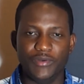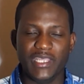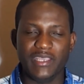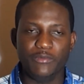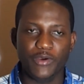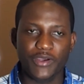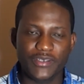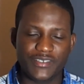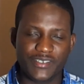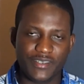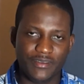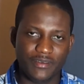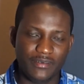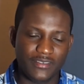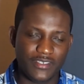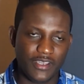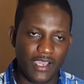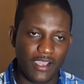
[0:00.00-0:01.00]
They want
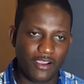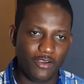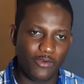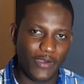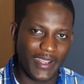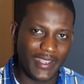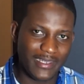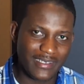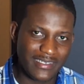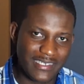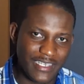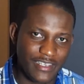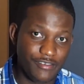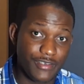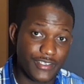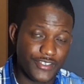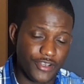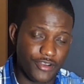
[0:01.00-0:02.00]
to acquire
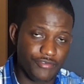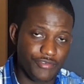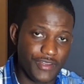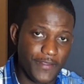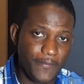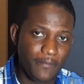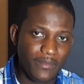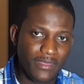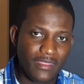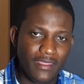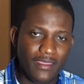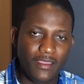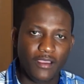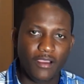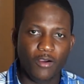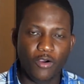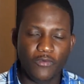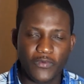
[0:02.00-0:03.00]
territory
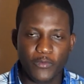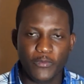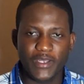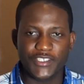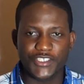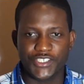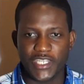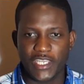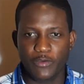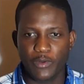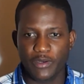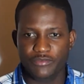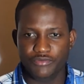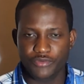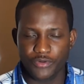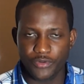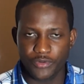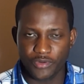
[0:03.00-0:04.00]
over which they would
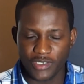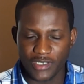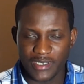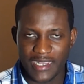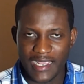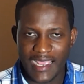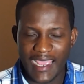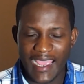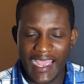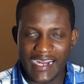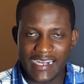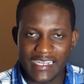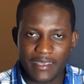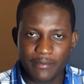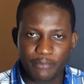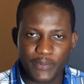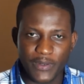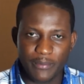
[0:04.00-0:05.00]
rule and
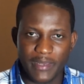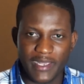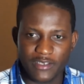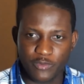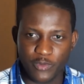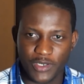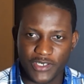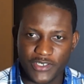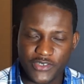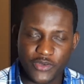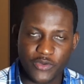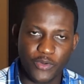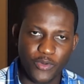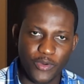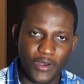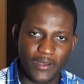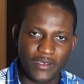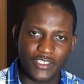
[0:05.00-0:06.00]
implement what is
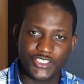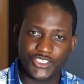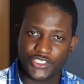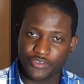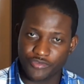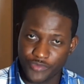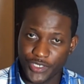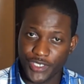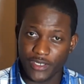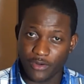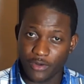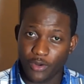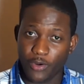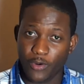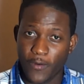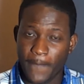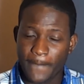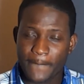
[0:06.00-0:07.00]
called Sharia
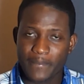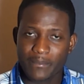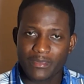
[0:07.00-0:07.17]
law.